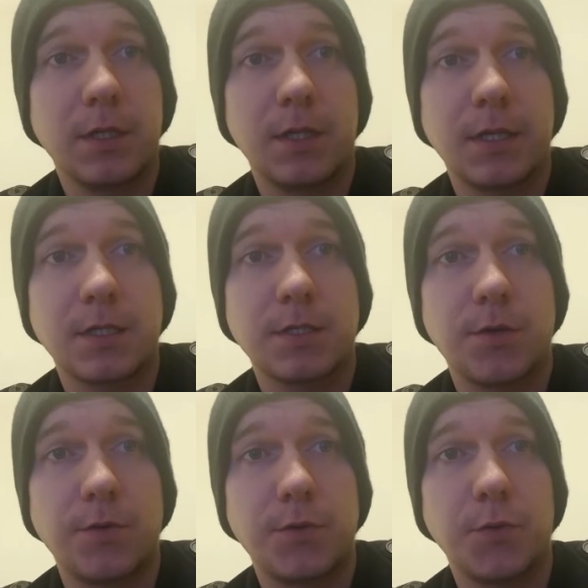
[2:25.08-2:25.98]
like to
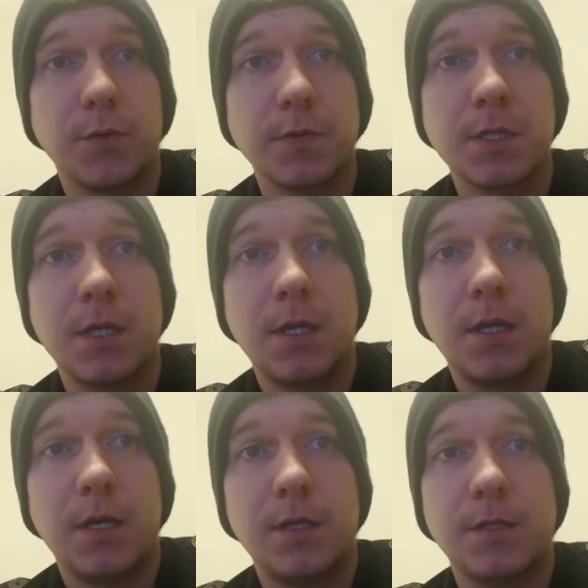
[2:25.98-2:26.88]
start duels
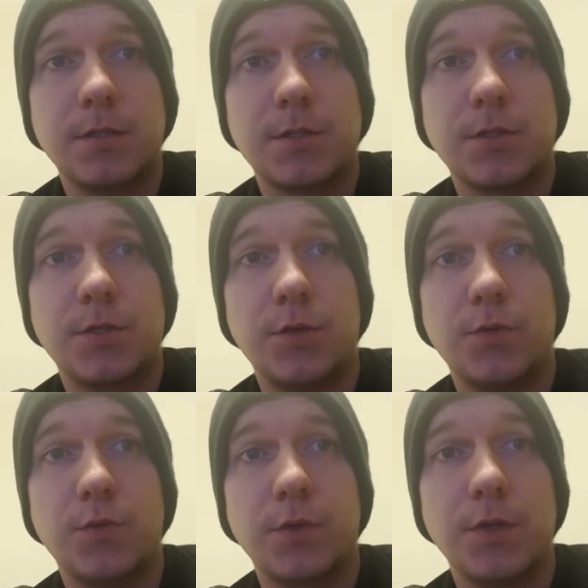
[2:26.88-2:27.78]
is
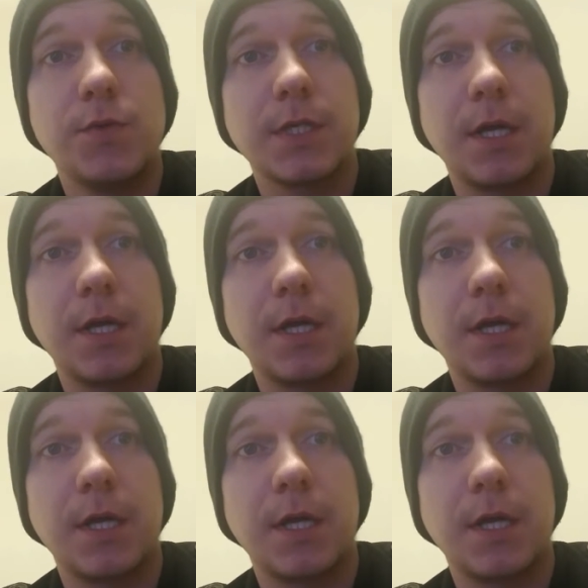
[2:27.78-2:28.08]
to use a